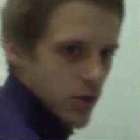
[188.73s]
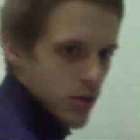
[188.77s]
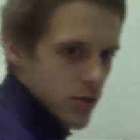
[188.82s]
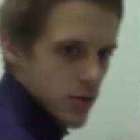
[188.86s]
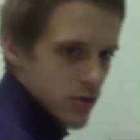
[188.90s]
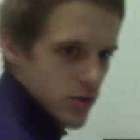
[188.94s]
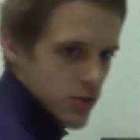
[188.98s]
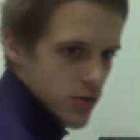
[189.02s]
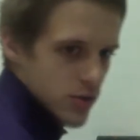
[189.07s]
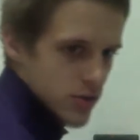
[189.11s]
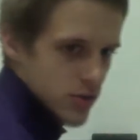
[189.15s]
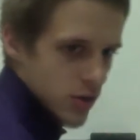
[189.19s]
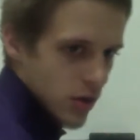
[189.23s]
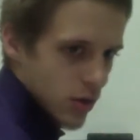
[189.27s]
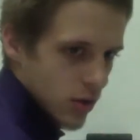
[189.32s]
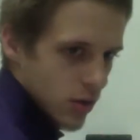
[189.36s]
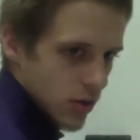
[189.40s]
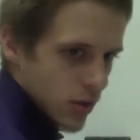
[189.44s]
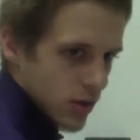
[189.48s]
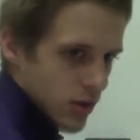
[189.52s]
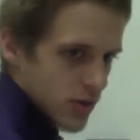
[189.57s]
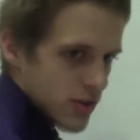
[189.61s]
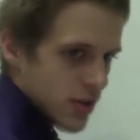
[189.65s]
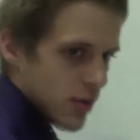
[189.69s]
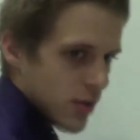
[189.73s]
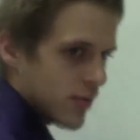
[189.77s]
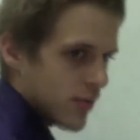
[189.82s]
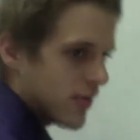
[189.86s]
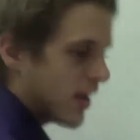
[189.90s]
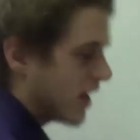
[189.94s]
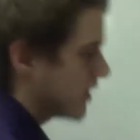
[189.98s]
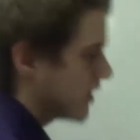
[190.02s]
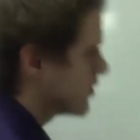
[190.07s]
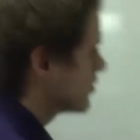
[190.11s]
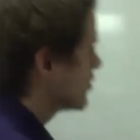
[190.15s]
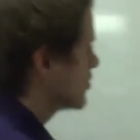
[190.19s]
So let's say we've
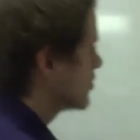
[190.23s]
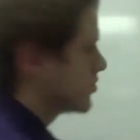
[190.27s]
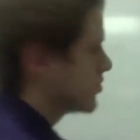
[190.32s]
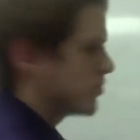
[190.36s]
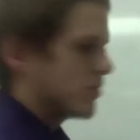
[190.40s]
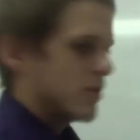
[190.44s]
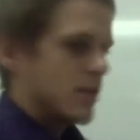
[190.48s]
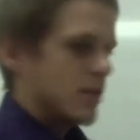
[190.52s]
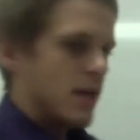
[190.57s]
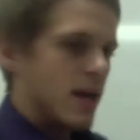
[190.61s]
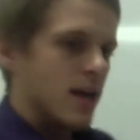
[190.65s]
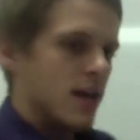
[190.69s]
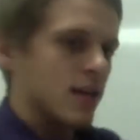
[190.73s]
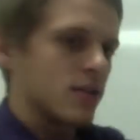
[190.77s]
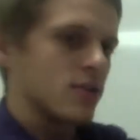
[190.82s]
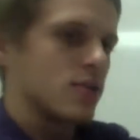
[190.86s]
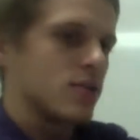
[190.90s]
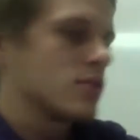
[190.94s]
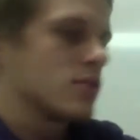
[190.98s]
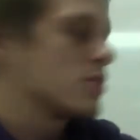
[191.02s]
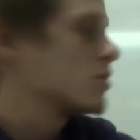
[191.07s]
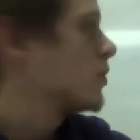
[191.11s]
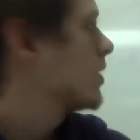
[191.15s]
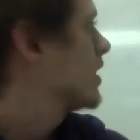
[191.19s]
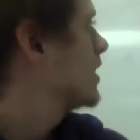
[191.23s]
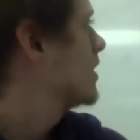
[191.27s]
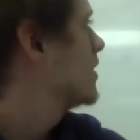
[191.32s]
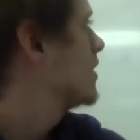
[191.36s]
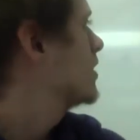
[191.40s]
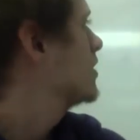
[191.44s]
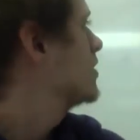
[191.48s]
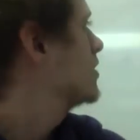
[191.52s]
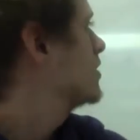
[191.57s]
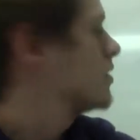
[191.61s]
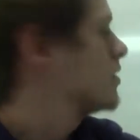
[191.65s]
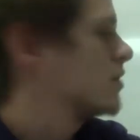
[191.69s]
got 3x
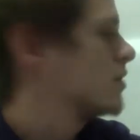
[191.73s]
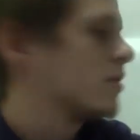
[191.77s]
squared